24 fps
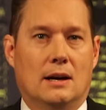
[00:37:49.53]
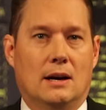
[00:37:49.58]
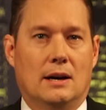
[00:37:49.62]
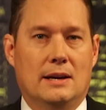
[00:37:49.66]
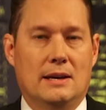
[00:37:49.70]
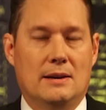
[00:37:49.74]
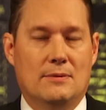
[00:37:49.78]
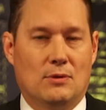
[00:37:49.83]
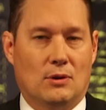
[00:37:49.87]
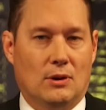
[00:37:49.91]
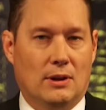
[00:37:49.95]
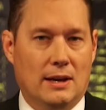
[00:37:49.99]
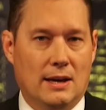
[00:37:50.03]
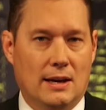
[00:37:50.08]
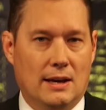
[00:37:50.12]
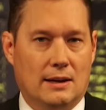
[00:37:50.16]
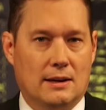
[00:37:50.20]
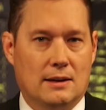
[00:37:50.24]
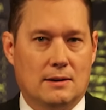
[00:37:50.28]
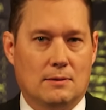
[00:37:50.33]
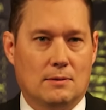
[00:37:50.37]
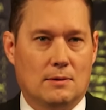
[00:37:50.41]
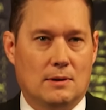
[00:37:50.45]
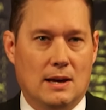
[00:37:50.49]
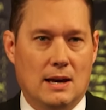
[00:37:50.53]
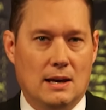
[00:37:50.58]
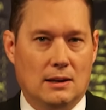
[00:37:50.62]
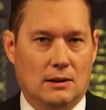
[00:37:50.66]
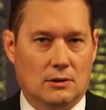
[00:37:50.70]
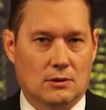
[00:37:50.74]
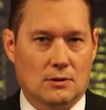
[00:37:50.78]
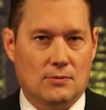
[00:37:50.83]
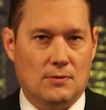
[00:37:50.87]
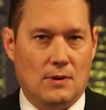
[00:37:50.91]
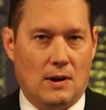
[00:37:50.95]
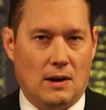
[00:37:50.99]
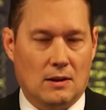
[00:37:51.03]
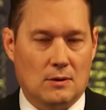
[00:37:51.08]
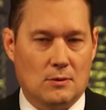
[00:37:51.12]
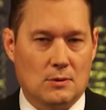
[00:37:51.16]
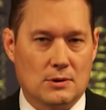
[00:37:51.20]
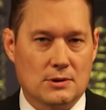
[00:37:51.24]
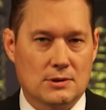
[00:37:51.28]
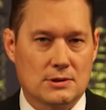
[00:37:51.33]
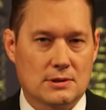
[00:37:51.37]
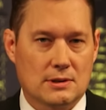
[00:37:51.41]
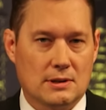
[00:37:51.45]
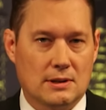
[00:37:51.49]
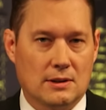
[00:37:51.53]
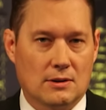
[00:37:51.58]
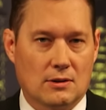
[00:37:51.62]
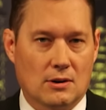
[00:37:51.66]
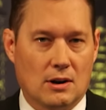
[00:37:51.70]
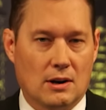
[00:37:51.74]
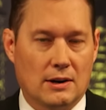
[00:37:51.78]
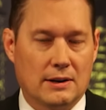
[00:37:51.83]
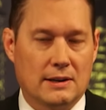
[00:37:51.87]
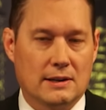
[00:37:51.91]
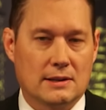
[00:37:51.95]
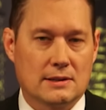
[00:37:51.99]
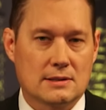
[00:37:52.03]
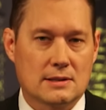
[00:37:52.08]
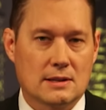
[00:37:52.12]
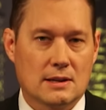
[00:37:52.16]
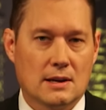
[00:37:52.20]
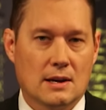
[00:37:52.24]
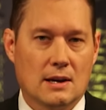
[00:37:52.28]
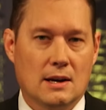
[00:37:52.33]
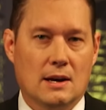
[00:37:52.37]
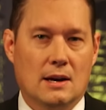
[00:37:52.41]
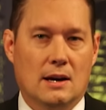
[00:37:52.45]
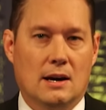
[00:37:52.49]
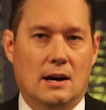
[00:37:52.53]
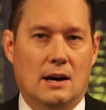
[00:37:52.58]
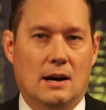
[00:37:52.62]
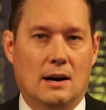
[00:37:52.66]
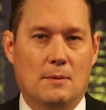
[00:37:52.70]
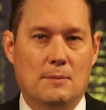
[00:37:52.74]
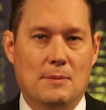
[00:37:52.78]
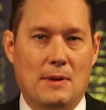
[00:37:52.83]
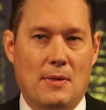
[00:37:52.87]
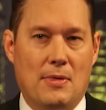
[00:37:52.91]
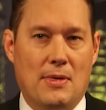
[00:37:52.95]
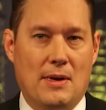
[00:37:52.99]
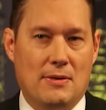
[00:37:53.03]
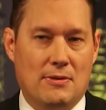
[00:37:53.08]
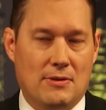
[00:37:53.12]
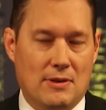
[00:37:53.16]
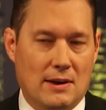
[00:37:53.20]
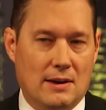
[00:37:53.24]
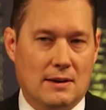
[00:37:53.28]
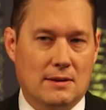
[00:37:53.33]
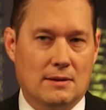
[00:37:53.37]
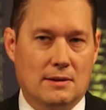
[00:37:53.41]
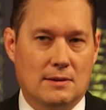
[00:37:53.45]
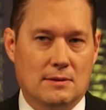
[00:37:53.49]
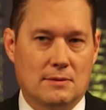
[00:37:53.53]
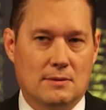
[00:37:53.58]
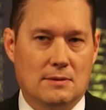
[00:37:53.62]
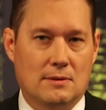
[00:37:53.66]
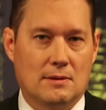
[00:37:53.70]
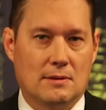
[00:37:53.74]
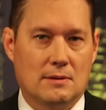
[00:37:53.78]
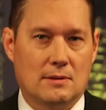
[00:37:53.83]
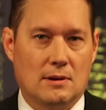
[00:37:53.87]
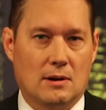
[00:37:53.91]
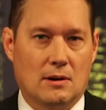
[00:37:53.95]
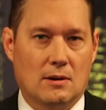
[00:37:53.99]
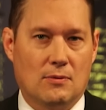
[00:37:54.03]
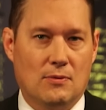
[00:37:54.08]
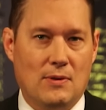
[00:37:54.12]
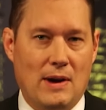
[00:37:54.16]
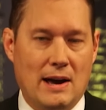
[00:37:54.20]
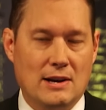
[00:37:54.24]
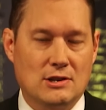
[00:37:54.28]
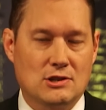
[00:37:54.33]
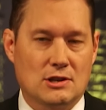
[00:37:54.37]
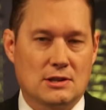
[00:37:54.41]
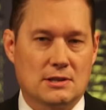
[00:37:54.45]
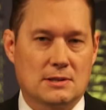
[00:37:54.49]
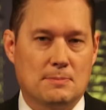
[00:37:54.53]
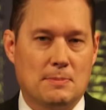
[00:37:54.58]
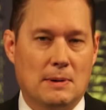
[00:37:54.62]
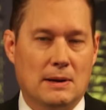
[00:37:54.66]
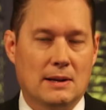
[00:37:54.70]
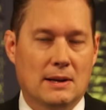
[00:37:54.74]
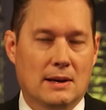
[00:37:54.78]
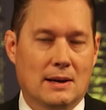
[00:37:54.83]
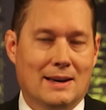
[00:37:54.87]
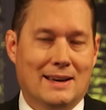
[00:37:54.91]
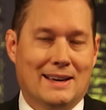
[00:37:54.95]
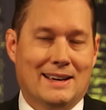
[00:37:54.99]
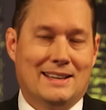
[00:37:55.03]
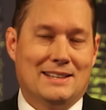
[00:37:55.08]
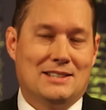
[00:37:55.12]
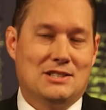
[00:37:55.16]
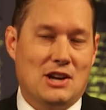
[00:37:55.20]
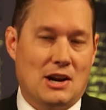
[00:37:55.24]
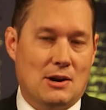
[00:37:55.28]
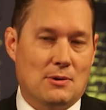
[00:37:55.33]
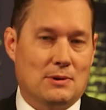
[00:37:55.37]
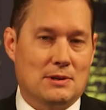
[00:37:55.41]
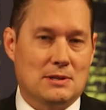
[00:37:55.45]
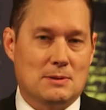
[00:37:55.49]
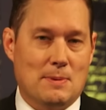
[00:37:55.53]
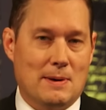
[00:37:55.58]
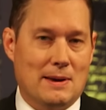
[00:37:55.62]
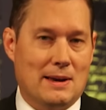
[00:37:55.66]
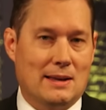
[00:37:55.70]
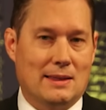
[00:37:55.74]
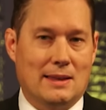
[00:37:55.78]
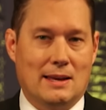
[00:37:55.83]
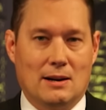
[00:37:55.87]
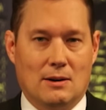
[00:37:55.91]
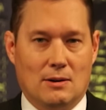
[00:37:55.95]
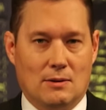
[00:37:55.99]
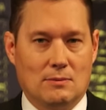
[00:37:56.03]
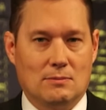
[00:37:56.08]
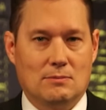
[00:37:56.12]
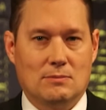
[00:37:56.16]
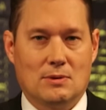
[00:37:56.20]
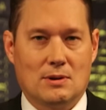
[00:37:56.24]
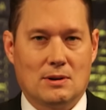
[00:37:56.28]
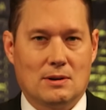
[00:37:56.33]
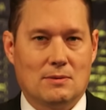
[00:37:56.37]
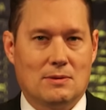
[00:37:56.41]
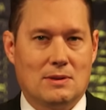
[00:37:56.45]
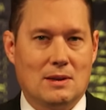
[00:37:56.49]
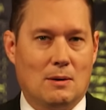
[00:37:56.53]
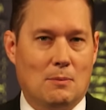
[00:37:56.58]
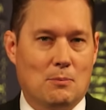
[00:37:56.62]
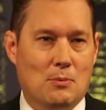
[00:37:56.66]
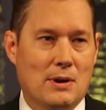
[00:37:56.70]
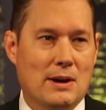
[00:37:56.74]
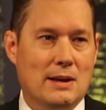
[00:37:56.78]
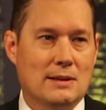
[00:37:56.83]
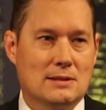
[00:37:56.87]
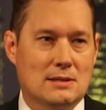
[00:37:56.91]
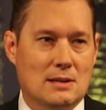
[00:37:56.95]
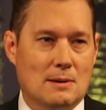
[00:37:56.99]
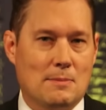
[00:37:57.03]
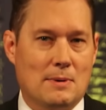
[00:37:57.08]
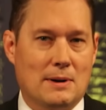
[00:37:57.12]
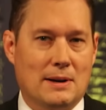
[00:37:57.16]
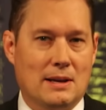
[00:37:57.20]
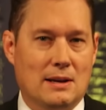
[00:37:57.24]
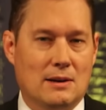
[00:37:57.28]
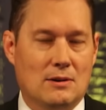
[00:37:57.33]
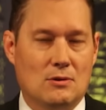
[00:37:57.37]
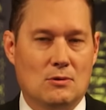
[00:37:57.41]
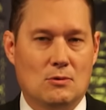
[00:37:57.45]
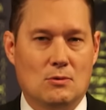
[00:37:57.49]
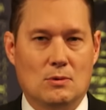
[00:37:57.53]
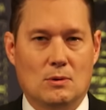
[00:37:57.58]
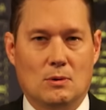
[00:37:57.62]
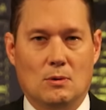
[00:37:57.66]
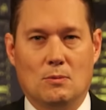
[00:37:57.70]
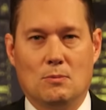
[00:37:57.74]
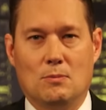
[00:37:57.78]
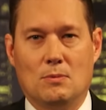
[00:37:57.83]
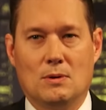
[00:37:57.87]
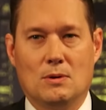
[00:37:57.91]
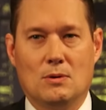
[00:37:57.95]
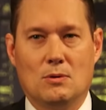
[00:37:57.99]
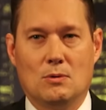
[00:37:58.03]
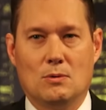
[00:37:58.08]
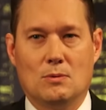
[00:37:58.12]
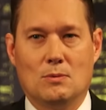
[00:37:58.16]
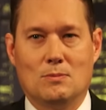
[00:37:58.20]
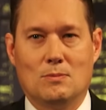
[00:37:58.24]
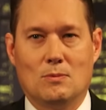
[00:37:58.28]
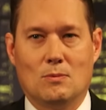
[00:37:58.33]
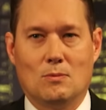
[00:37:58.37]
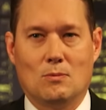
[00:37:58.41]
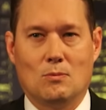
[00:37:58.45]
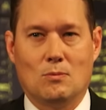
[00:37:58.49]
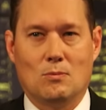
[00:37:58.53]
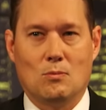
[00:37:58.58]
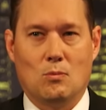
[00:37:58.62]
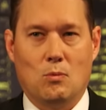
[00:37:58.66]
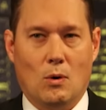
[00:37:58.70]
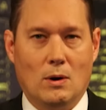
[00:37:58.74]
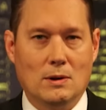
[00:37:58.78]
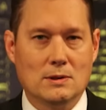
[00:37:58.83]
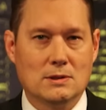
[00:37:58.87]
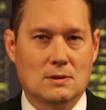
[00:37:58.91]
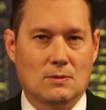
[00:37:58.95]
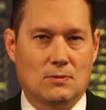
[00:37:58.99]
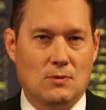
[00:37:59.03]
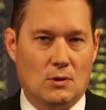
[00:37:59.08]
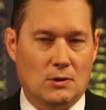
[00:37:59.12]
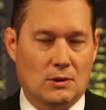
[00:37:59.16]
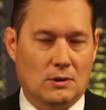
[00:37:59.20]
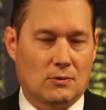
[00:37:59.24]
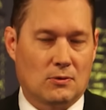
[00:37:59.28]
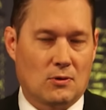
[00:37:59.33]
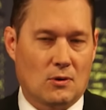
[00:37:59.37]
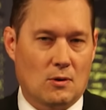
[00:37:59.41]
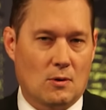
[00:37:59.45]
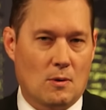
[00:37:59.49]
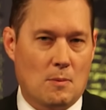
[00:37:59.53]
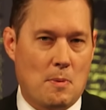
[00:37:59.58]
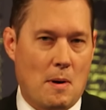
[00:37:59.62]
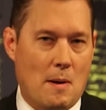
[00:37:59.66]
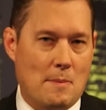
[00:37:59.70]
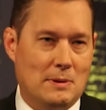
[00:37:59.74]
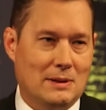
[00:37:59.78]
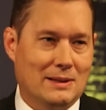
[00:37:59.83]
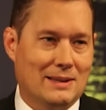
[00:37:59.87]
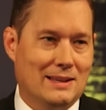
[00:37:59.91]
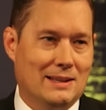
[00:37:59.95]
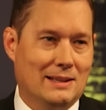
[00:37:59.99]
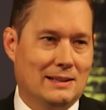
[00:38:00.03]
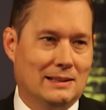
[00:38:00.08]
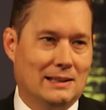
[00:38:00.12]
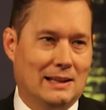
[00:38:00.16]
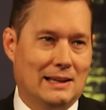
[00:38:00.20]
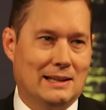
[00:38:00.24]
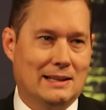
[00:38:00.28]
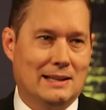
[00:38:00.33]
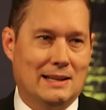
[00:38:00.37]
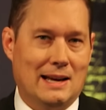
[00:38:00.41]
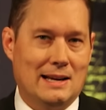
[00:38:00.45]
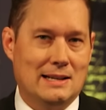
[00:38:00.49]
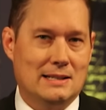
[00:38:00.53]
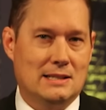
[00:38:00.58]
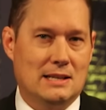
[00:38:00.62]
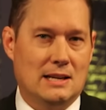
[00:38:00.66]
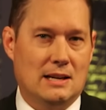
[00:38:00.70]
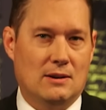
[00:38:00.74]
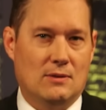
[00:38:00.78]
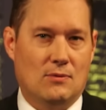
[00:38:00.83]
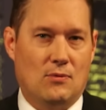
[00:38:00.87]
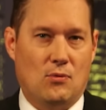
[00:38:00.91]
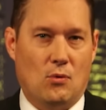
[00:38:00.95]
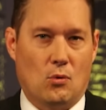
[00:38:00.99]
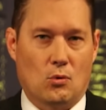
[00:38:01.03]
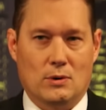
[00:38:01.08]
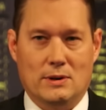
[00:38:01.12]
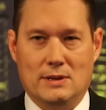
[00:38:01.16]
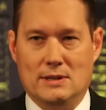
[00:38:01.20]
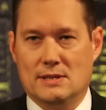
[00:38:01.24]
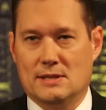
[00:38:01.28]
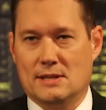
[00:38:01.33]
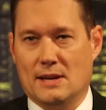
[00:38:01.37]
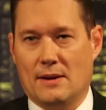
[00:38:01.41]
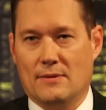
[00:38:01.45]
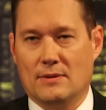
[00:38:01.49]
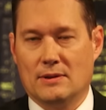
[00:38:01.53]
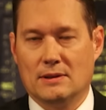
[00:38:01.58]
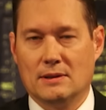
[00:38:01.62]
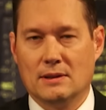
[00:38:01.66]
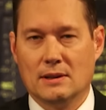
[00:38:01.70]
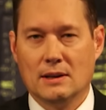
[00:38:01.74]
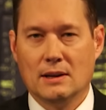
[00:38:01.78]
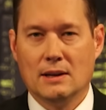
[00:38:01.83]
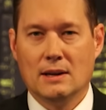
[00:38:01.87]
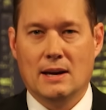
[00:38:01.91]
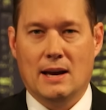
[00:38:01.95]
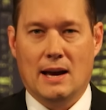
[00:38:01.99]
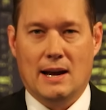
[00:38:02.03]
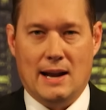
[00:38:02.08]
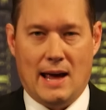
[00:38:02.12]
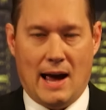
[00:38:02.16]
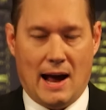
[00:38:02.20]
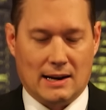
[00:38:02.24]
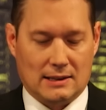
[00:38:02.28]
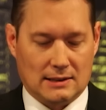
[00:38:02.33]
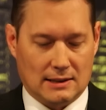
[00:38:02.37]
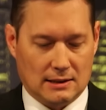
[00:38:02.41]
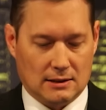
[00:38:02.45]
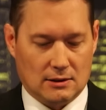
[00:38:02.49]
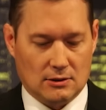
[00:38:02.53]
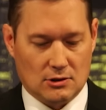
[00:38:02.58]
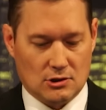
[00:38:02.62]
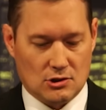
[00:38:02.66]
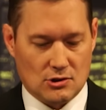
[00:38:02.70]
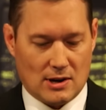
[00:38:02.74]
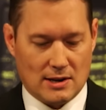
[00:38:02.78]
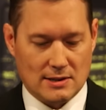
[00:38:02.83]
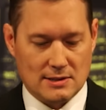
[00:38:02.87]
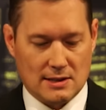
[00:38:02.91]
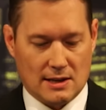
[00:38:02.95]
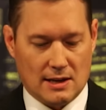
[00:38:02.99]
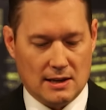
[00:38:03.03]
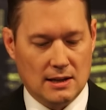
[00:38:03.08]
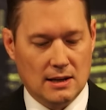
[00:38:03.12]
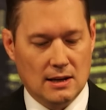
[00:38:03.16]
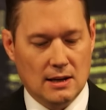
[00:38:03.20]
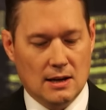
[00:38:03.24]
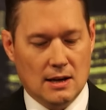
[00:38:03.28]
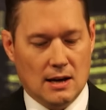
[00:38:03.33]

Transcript: evil Hitler followers in their audience that they think are fascist. But generally speaking, they don't. They'll bring in somebody who once voted for a Republican in like 1947 and act like they're addressing it.